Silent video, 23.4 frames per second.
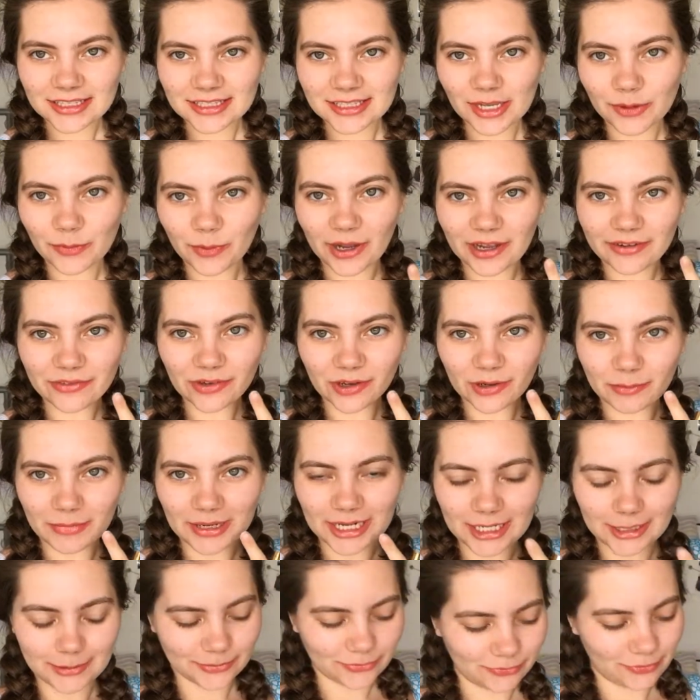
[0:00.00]
So what I've got on
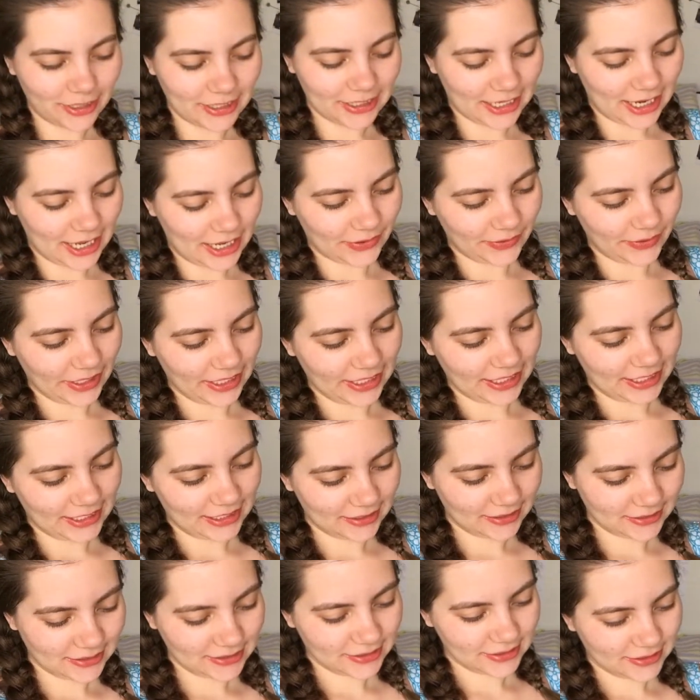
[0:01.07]
my lips right now
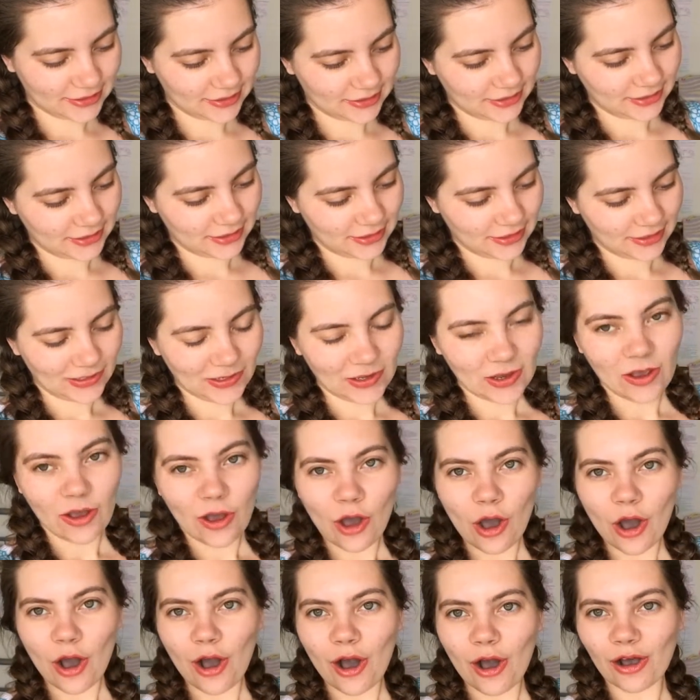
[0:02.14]
is
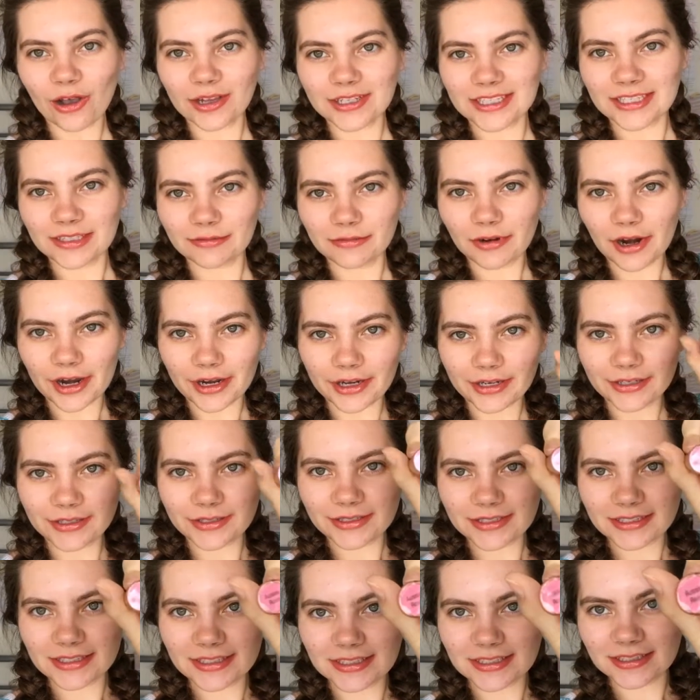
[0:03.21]
Aussie
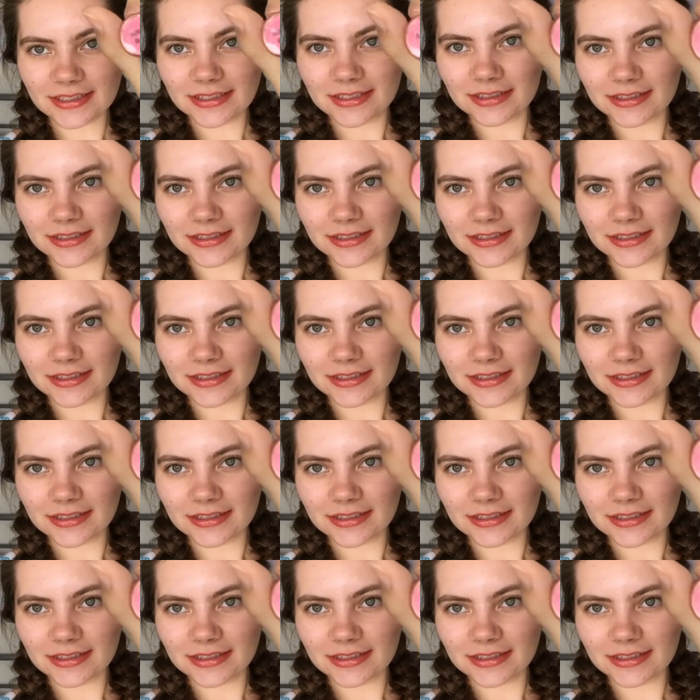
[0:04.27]
Rose.